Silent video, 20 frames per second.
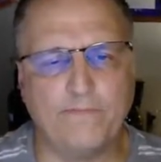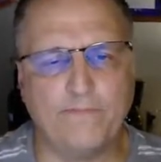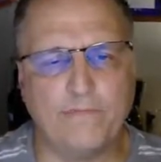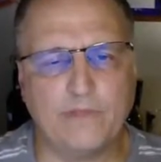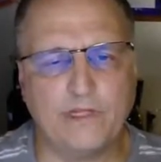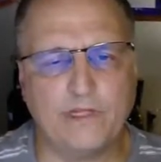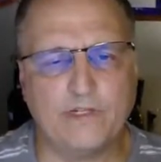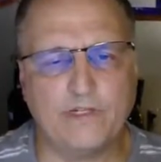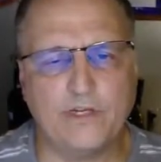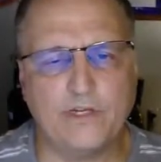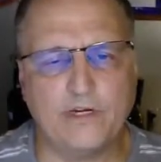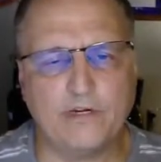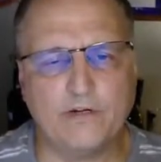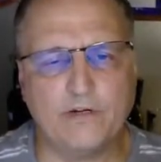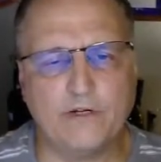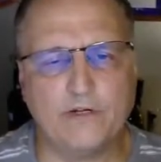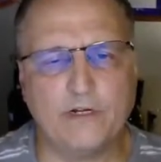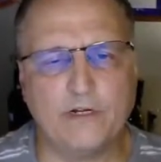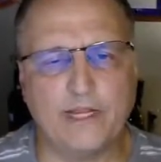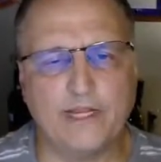is going to
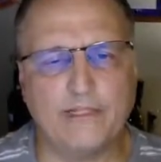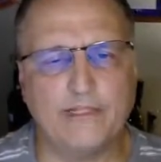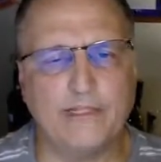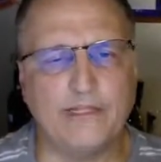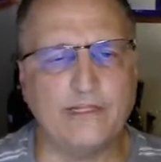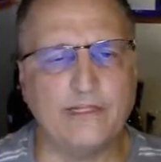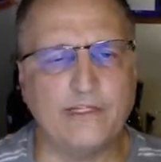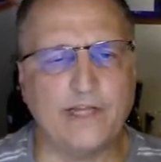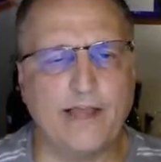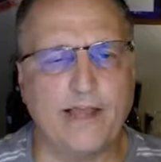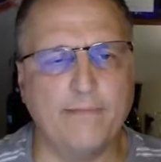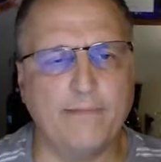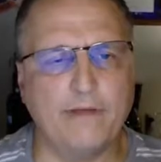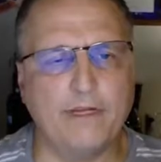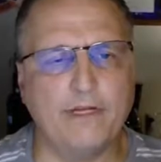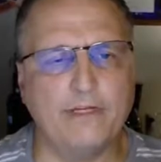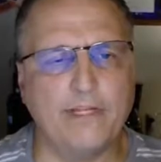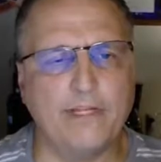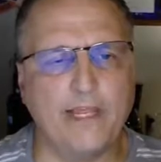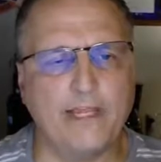look like this. I'm
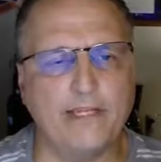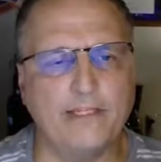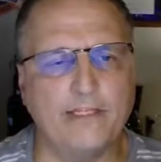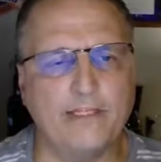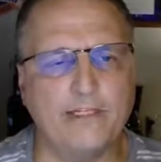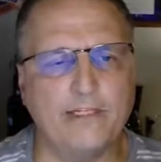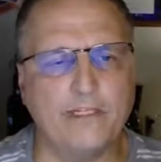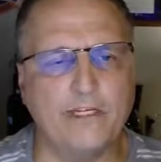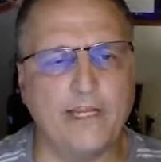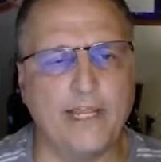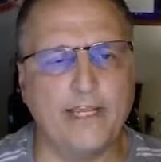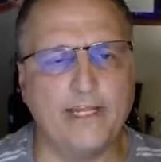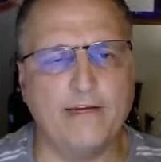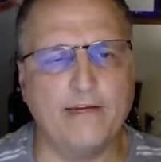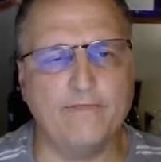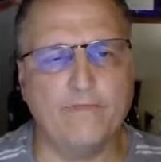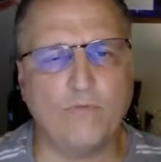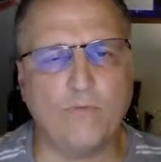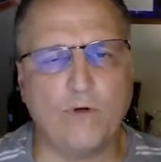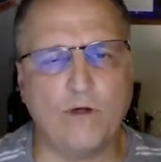going to take this
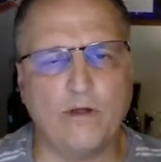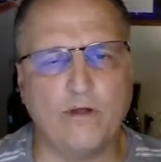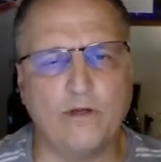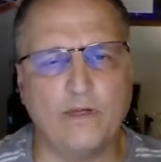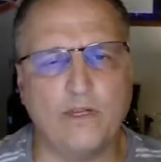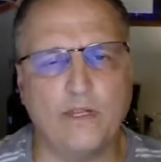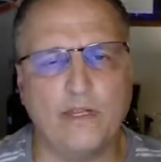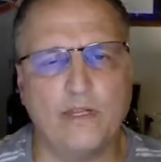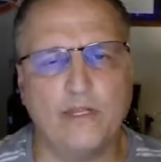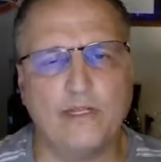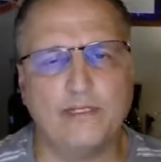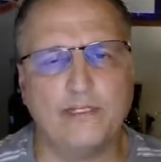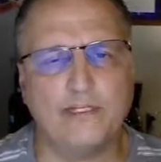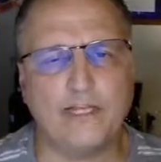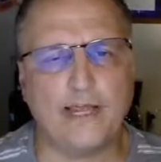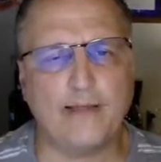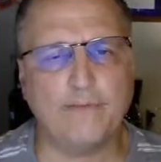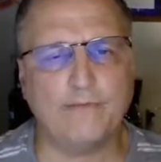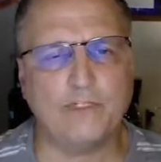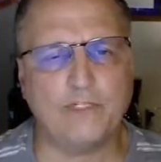-1
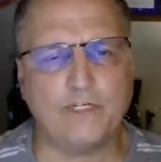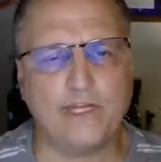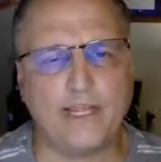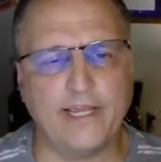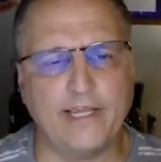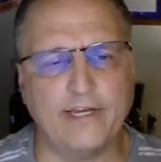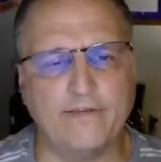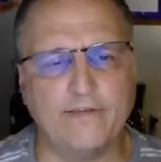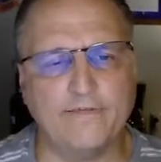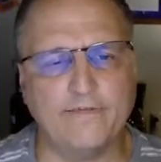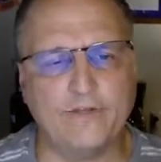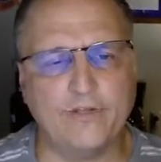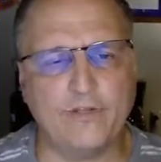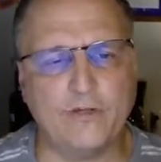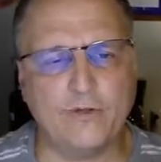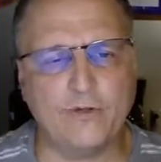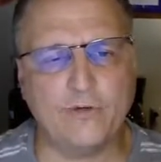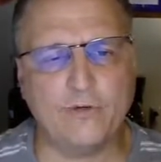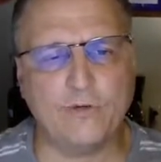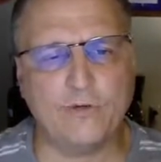times
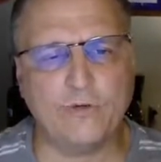-2,